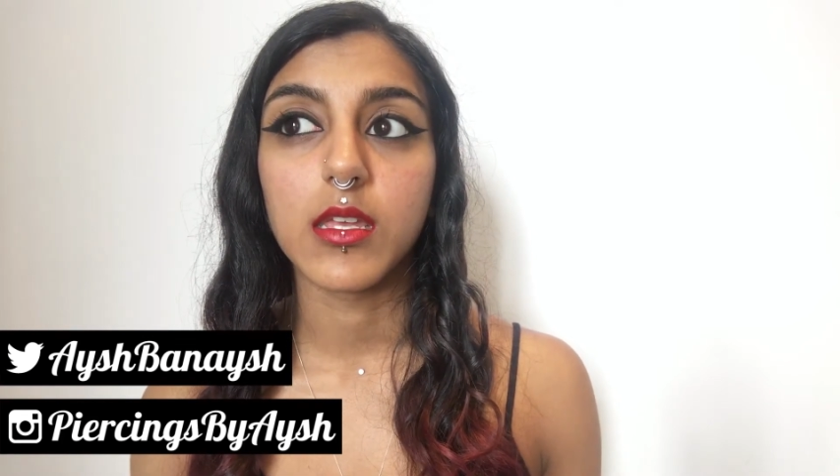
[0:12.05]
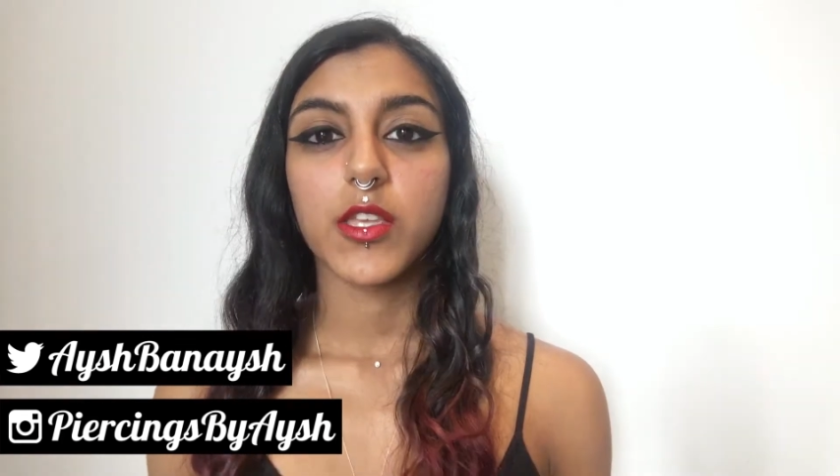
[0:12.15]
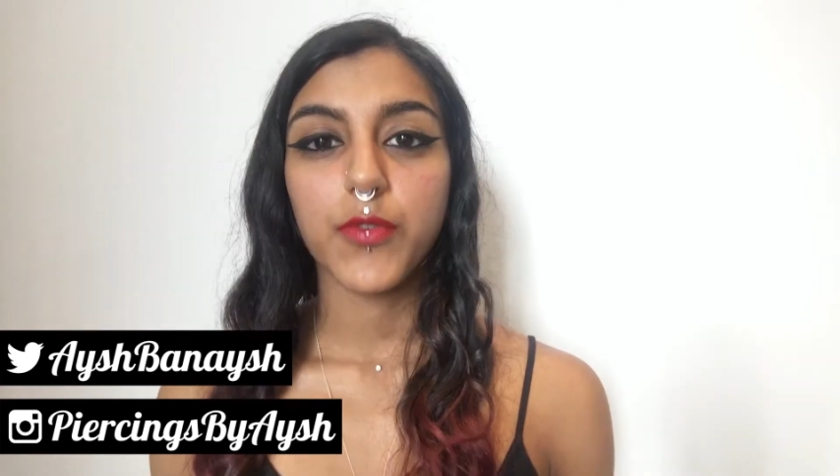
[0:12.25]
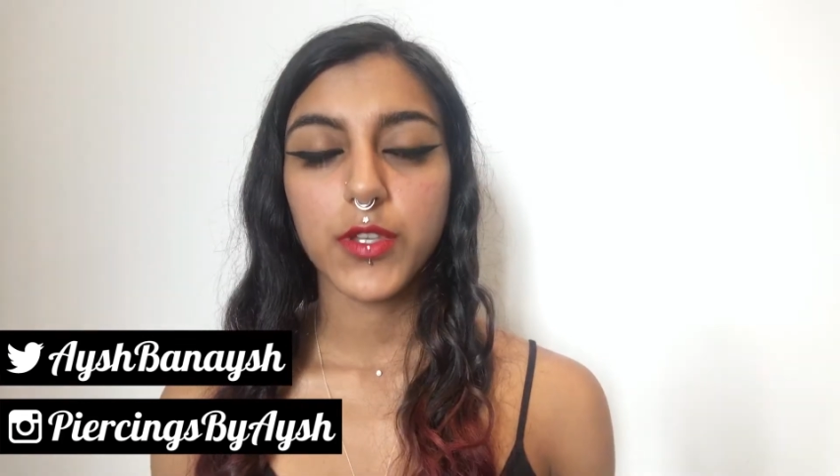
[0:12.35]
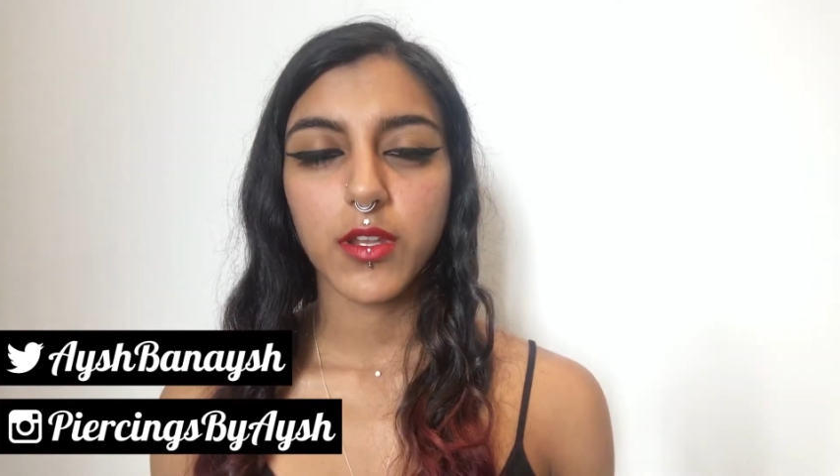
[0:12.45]

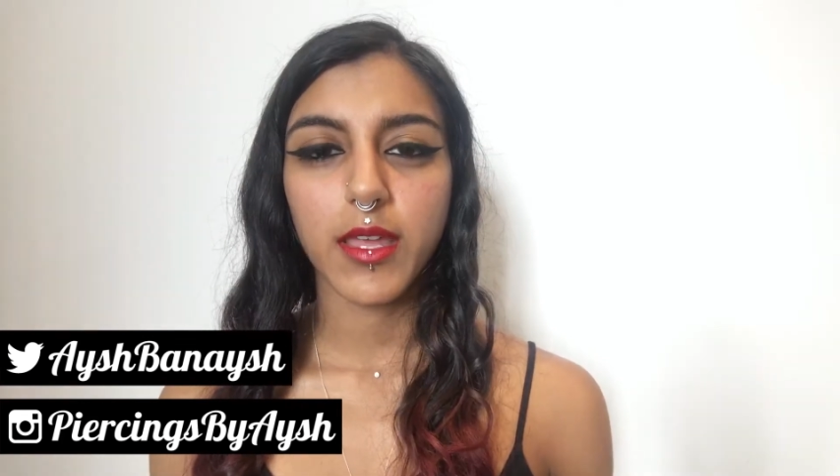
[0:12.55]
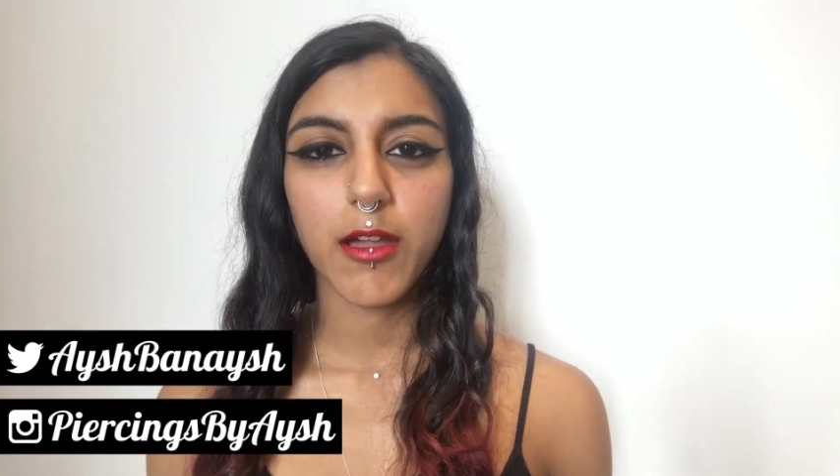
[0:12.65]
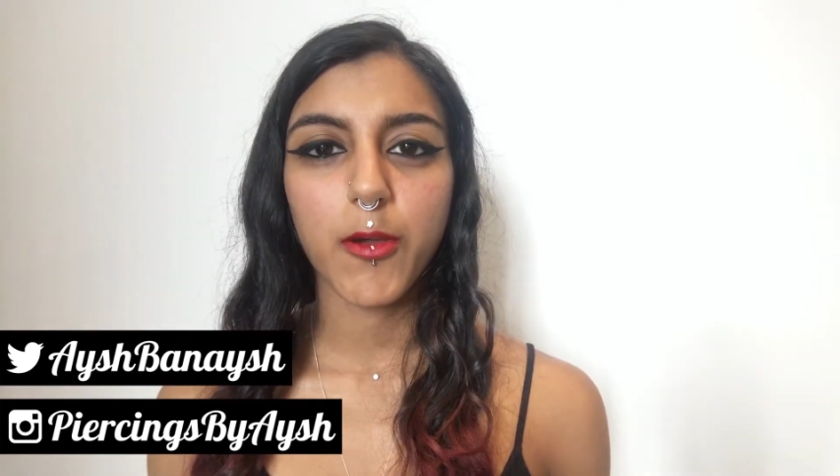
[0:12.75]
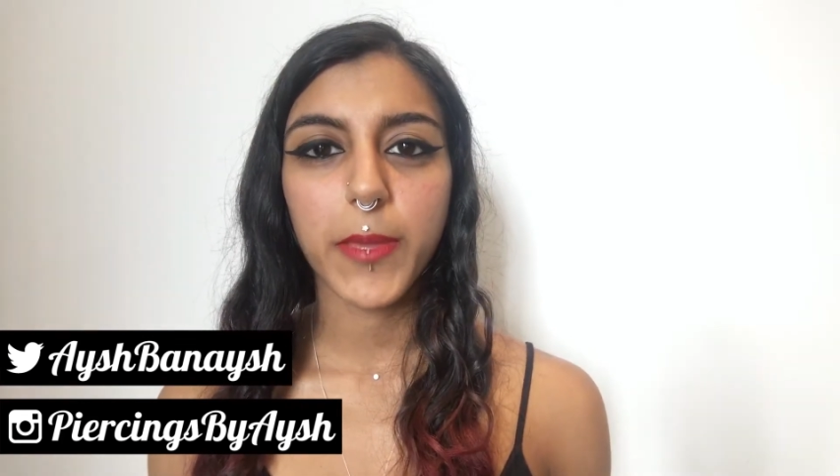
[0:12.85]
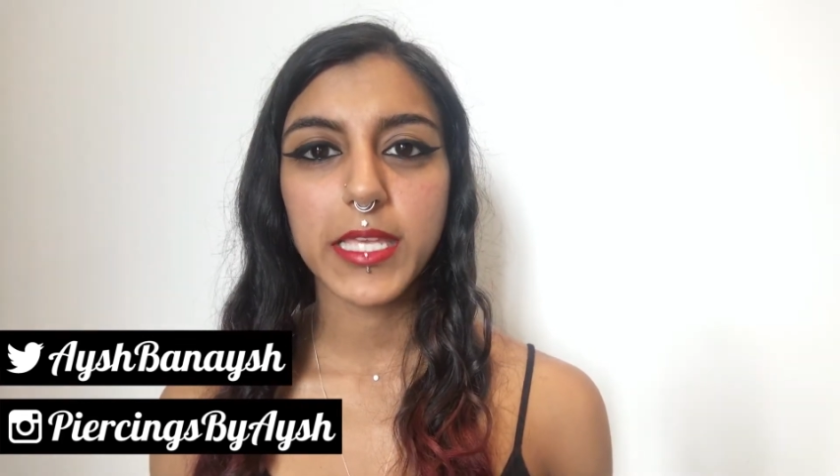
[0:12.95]
So if you don't
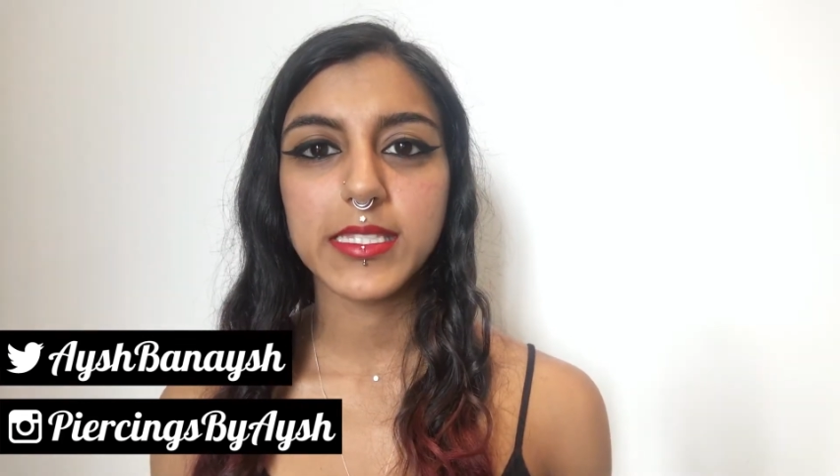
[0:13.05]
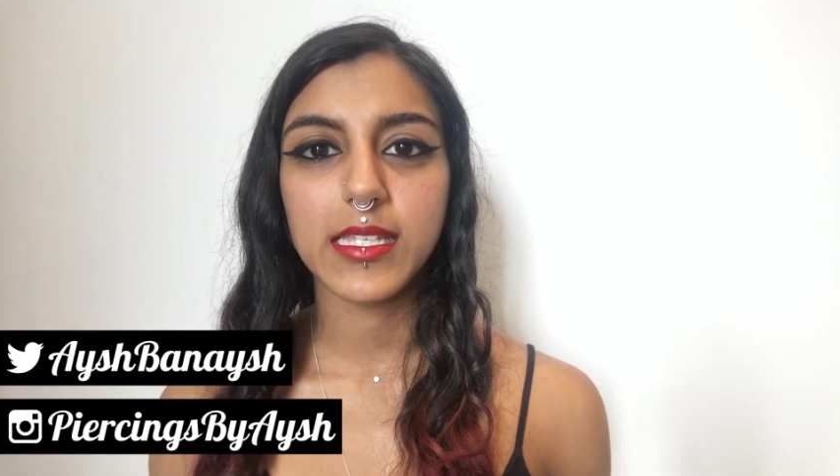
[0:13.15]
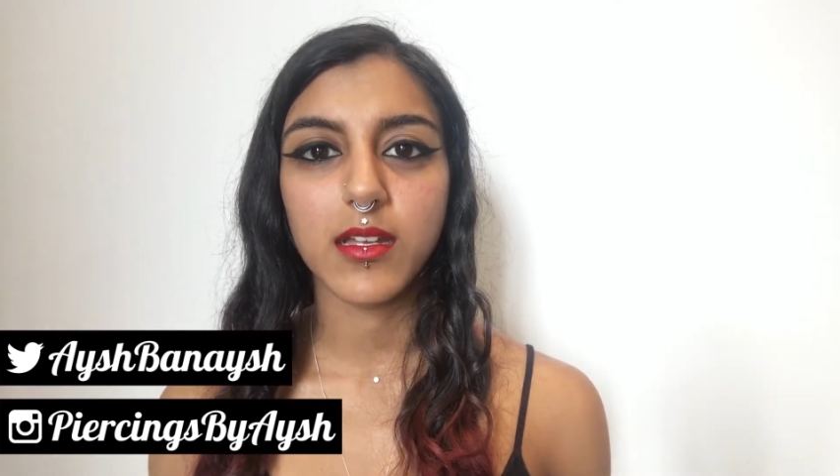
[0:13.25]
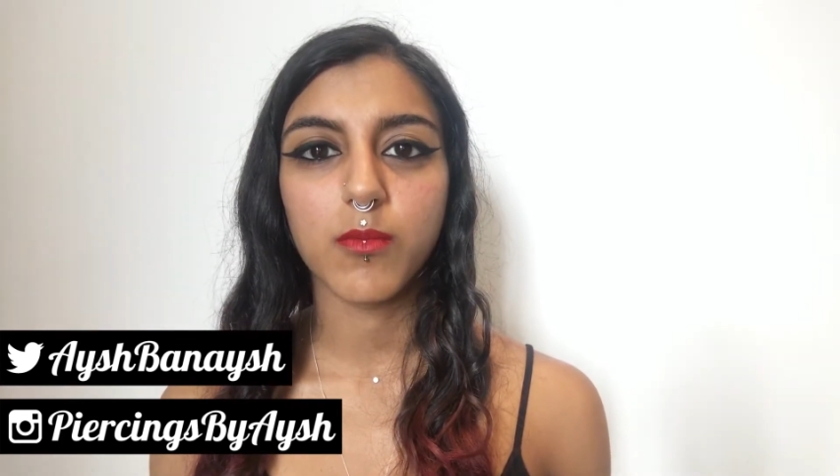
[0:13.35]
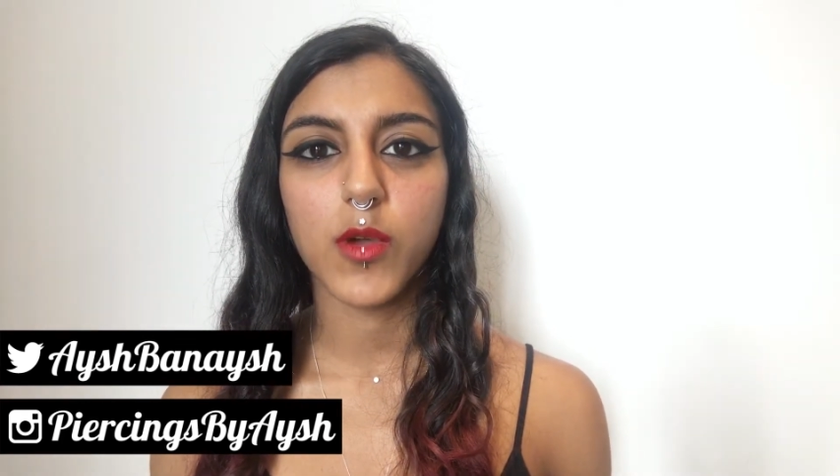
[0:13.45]
know how a
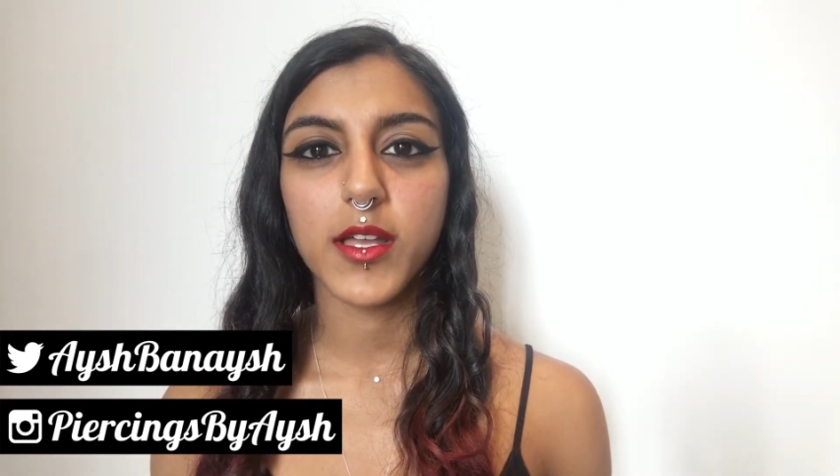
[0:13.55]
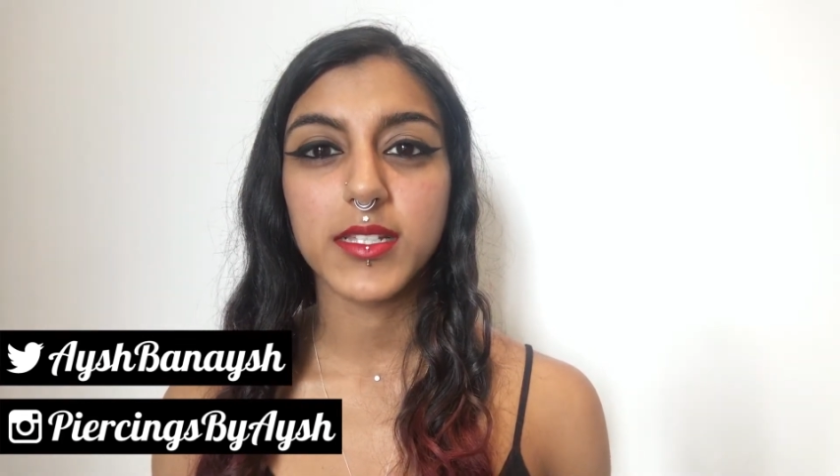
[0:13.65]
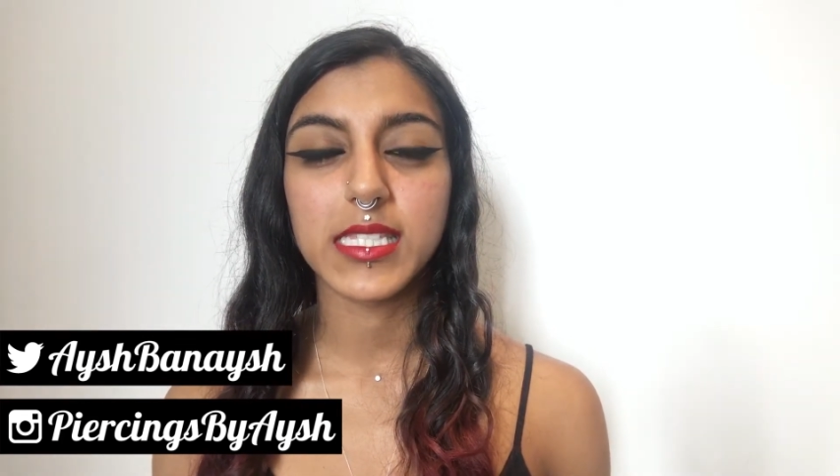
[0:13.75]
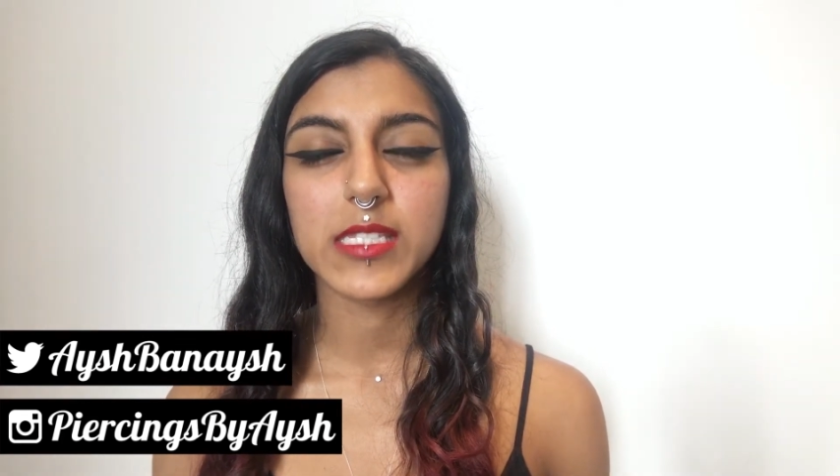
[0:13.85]
piercing gun works,